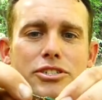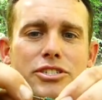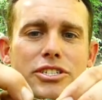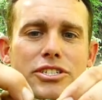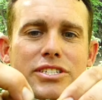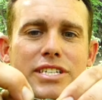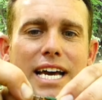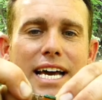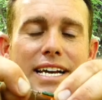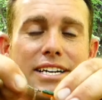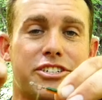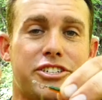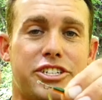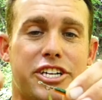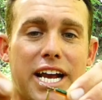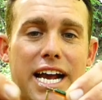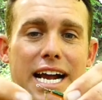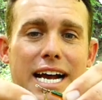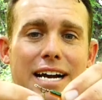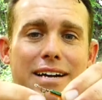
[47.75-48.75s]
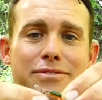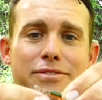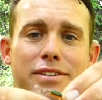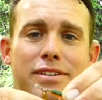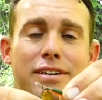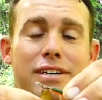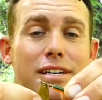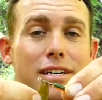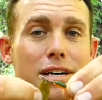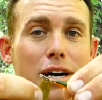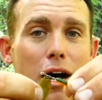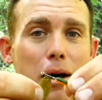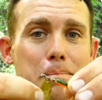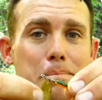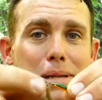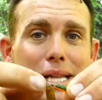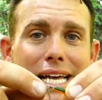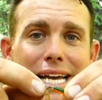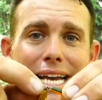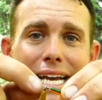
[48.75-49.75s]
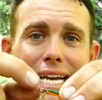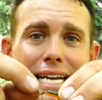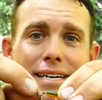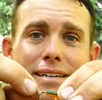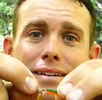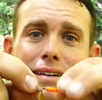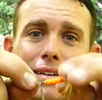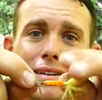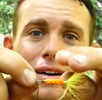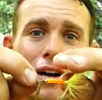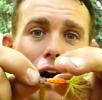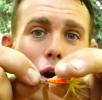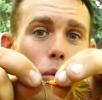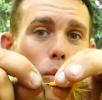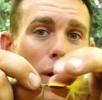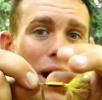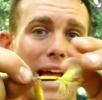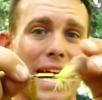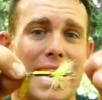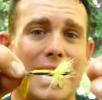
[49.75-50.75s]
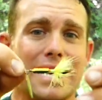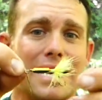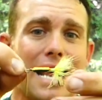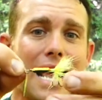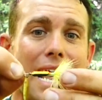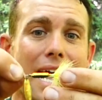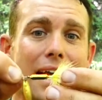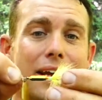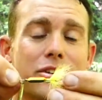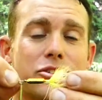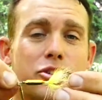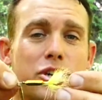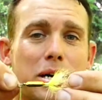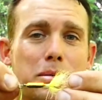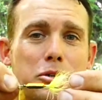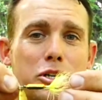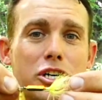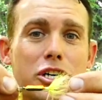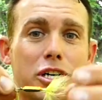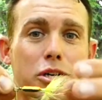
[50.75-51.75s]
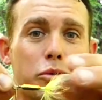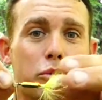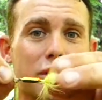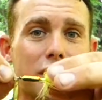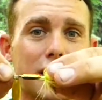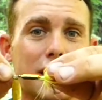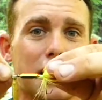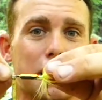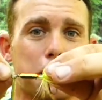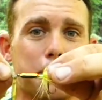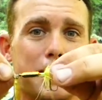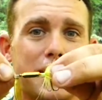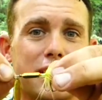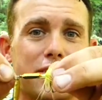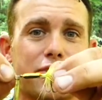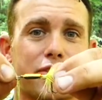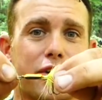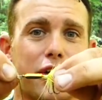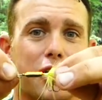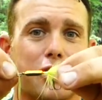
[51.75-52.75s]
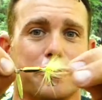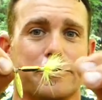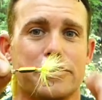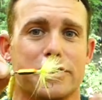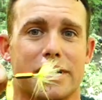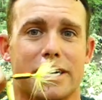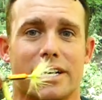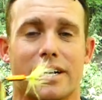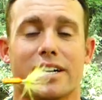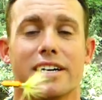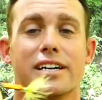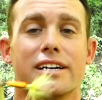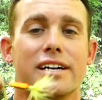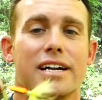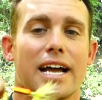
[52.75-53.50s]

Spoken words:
It's just got a shaft, a blade, a weight, and a treble hook with a little bit of skirt flare.